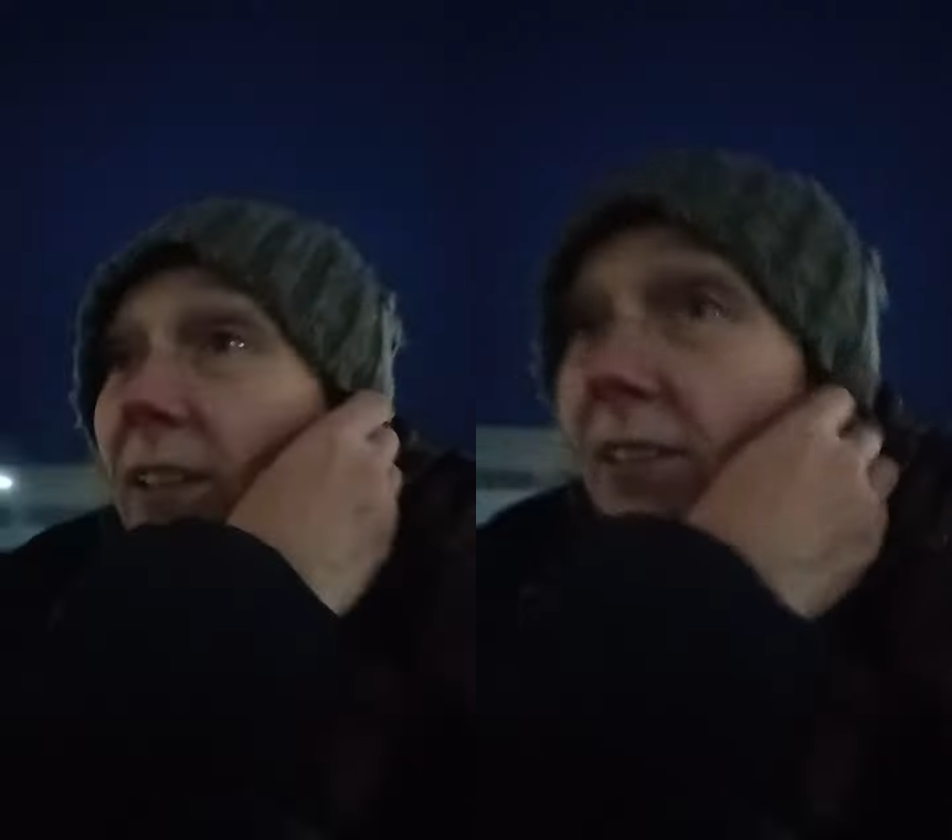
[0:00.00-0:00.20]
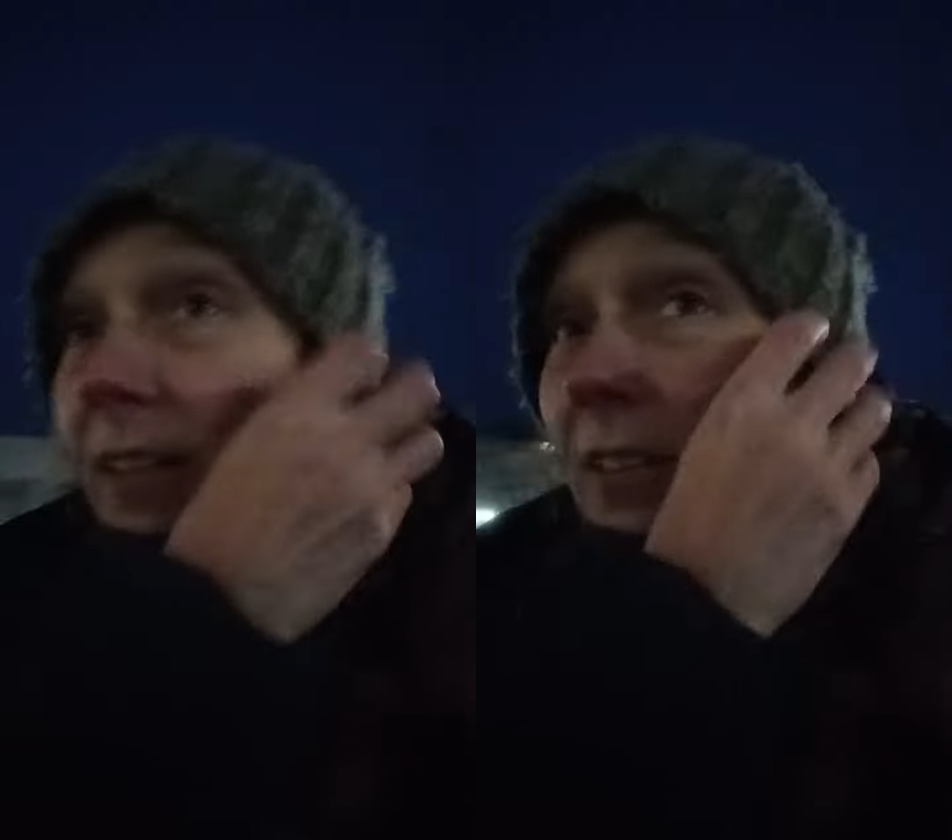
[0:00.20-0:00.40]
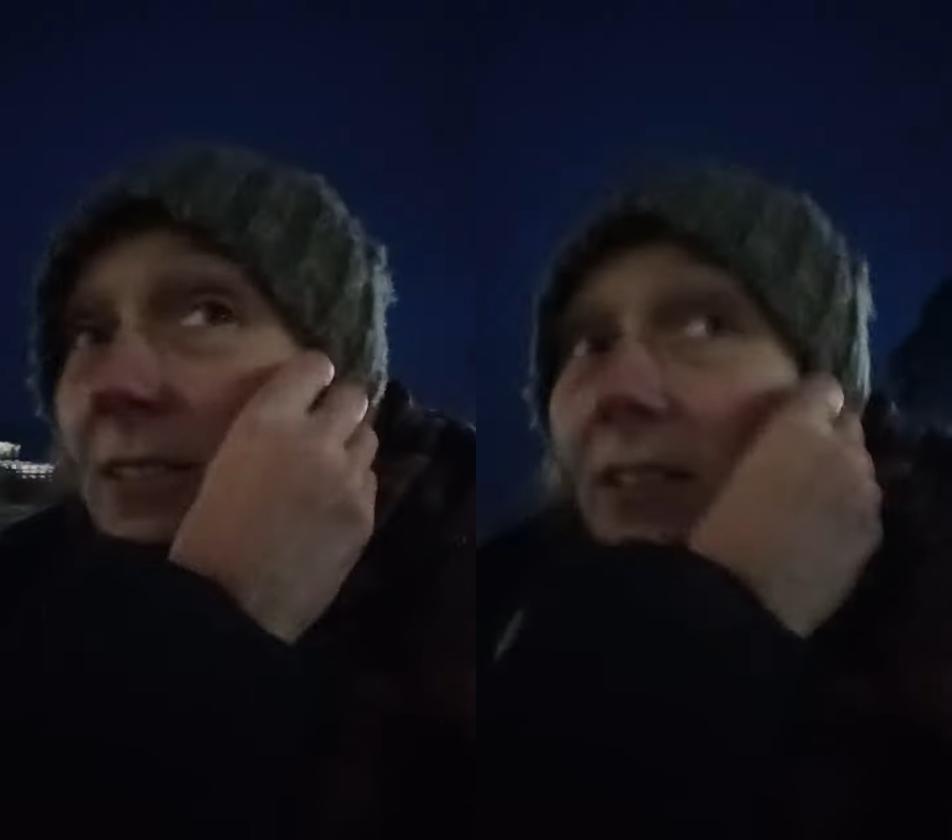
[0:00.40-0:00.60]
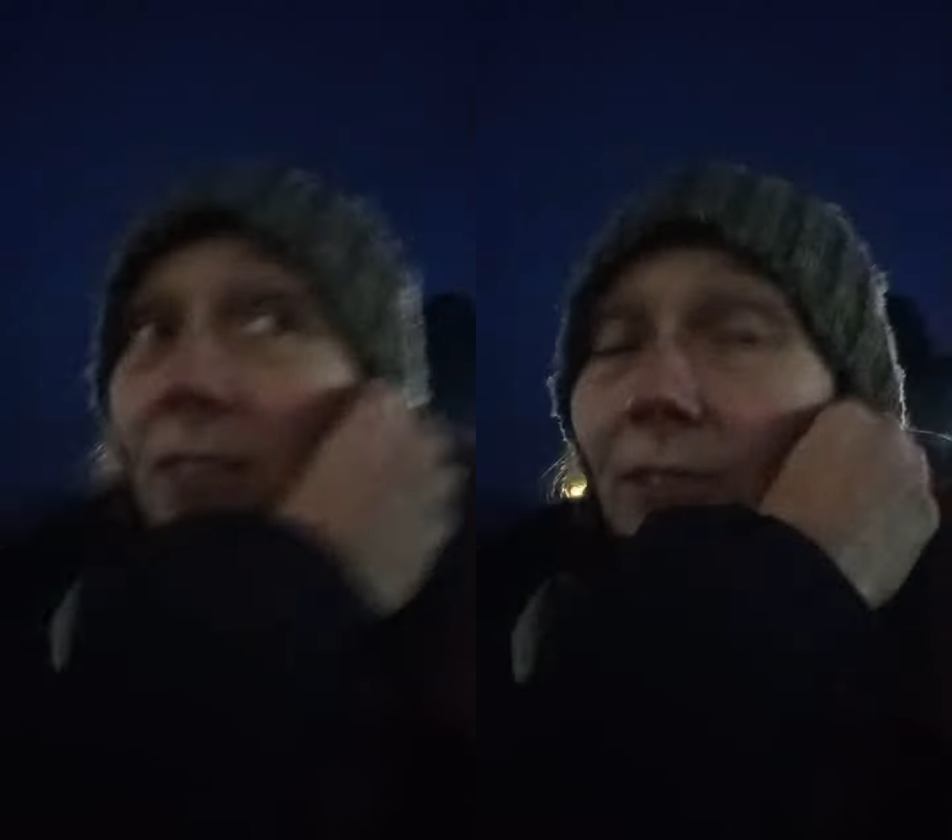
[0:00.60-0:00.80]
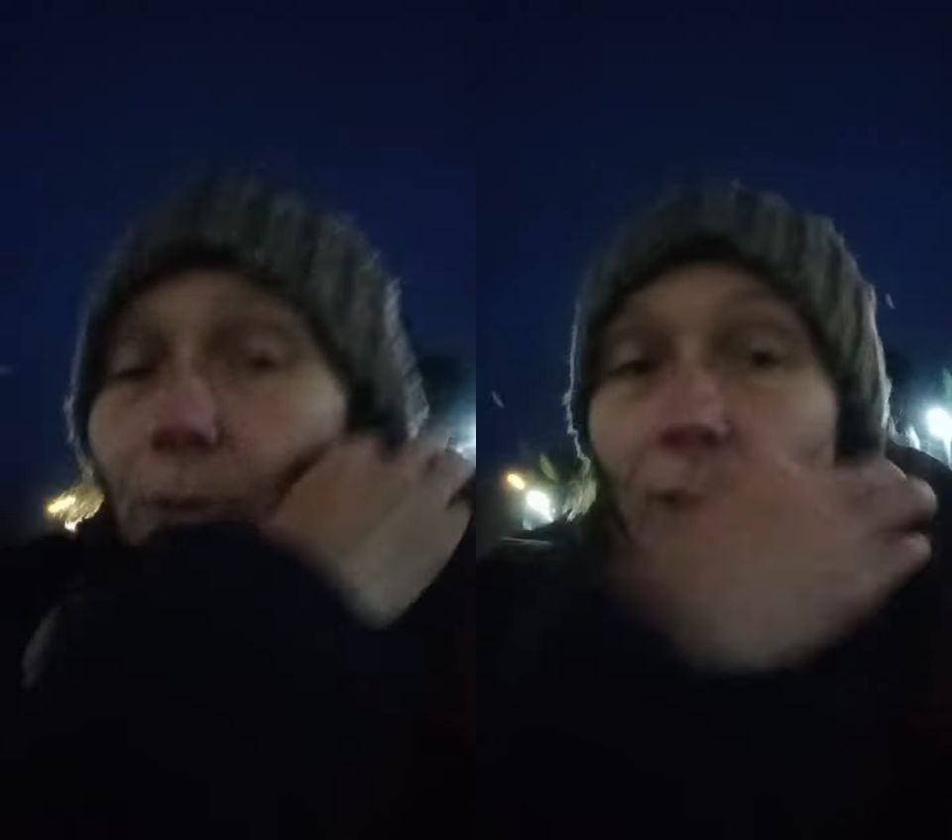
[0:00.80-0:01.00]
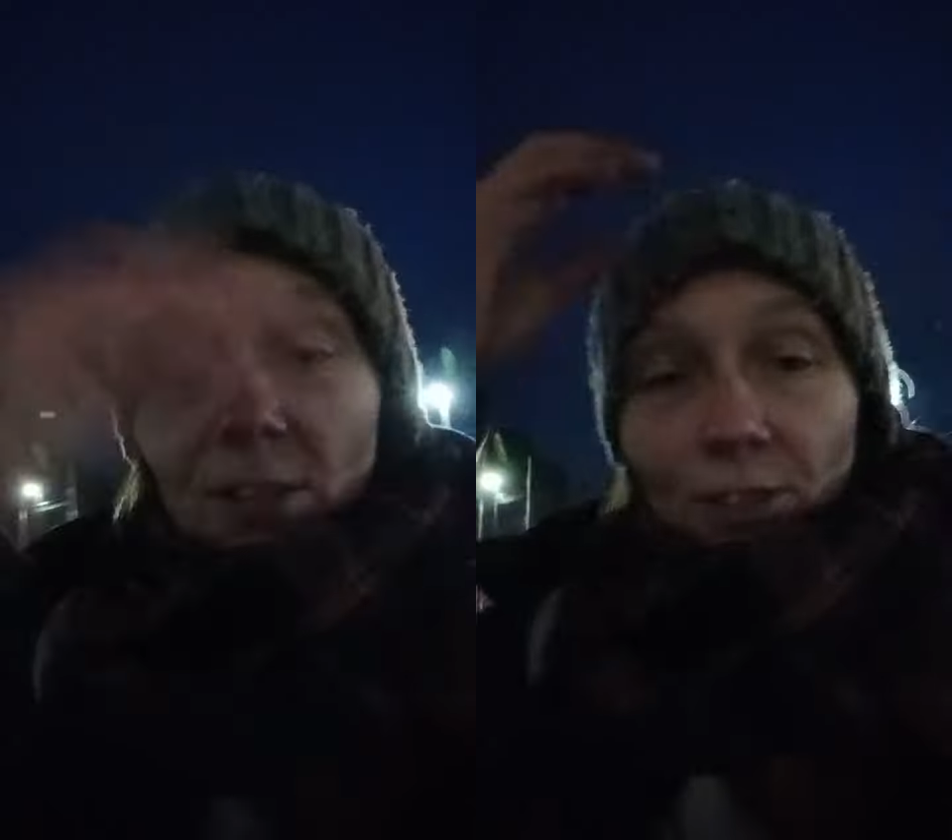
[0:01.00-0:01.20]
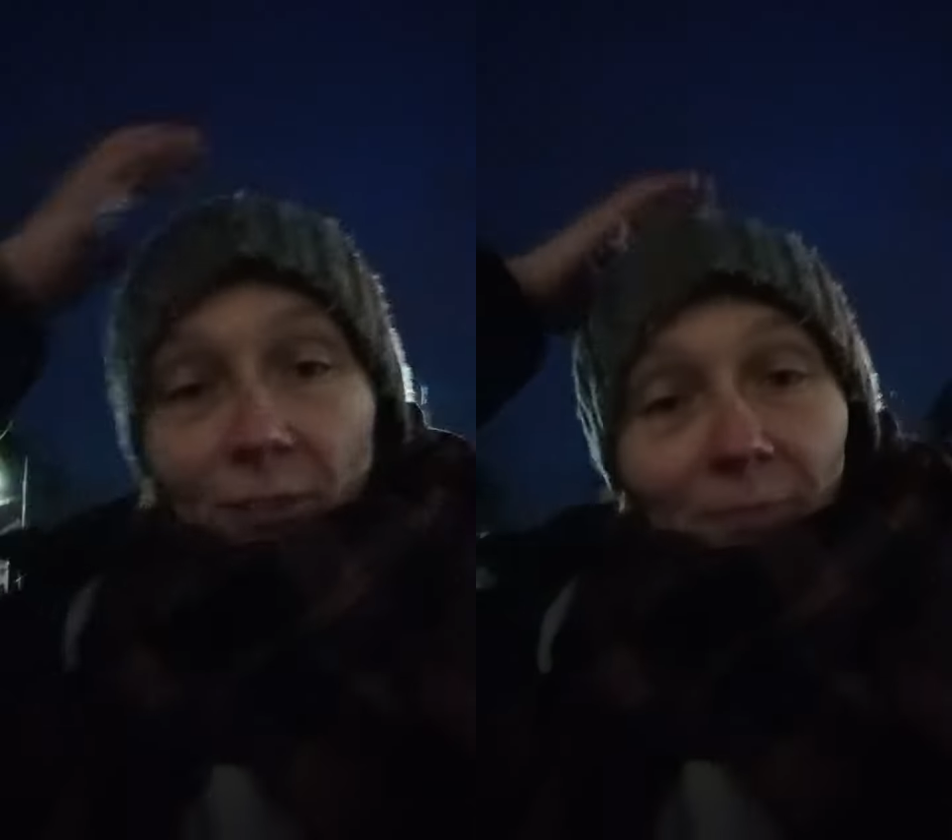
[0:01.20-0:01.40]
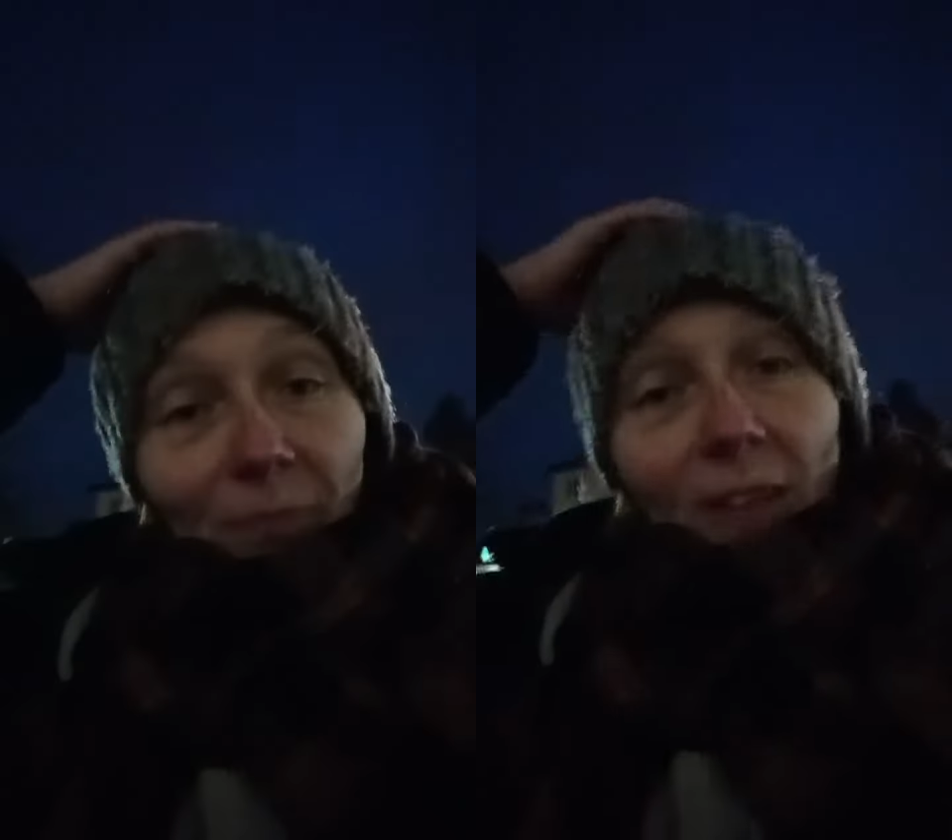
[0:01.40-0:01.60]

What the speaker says: Lady Alternative Education.